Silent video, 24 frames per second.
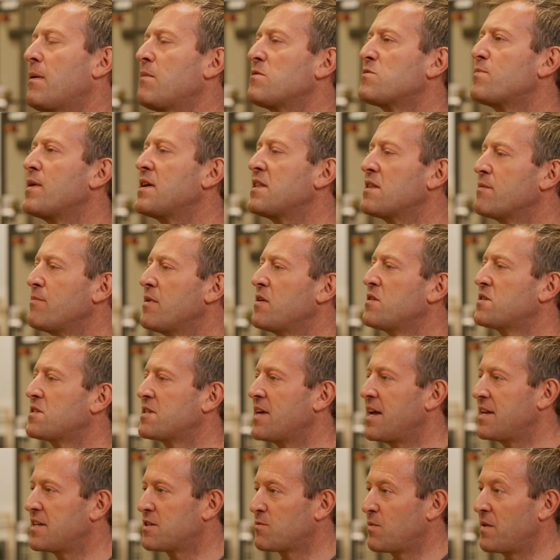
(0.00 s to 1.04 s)
make the most
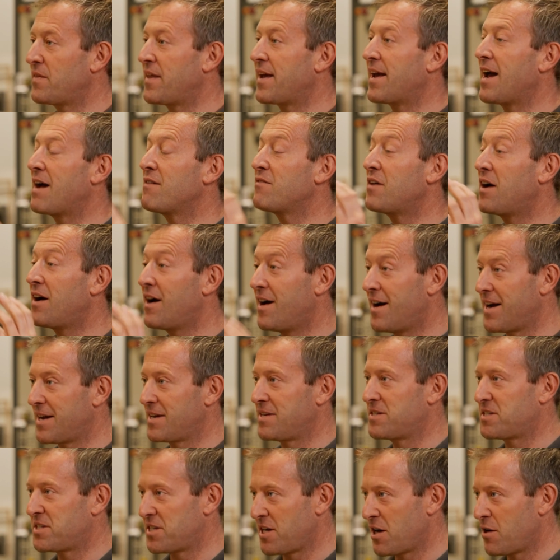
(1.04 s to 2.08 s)
sense when they have a high
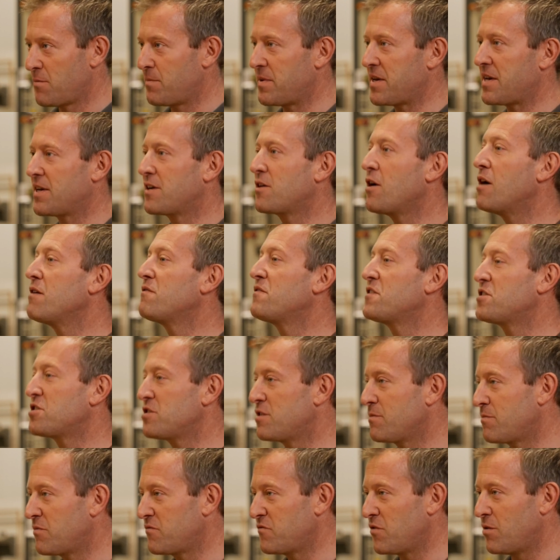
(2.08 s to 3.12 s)
COP, coefficient
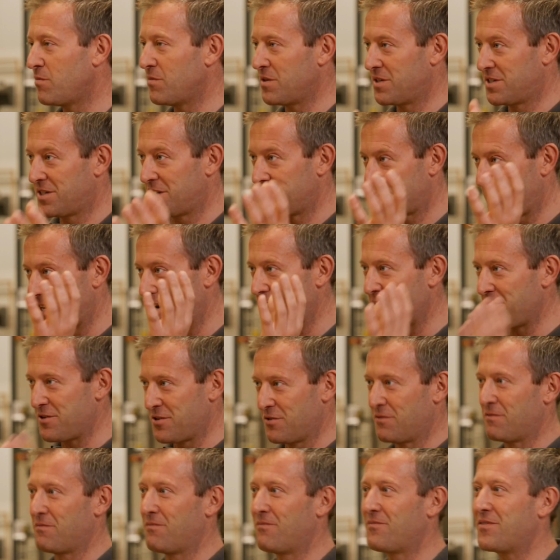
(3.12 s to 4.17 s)
of performance, as I know
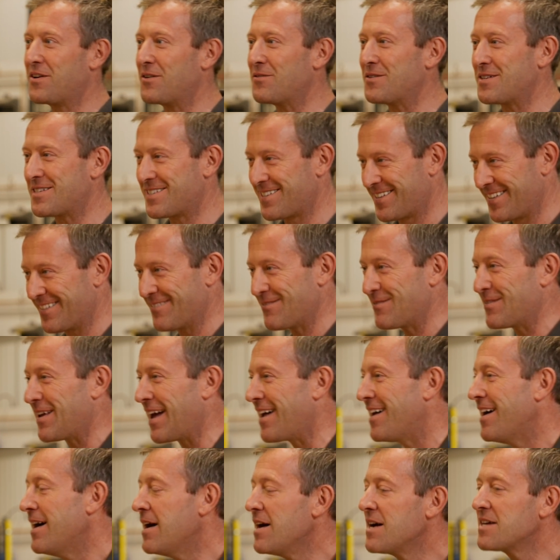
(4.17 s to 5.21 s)
your viewers will
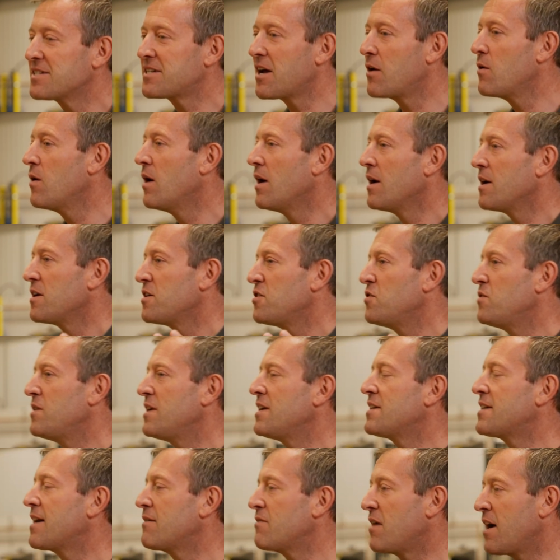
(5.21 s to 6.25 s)
get. So you
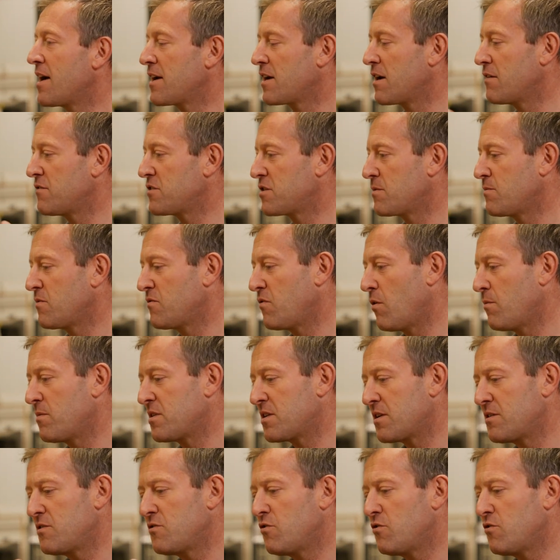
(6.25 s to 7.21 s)
need to have a high coefficient of performance, and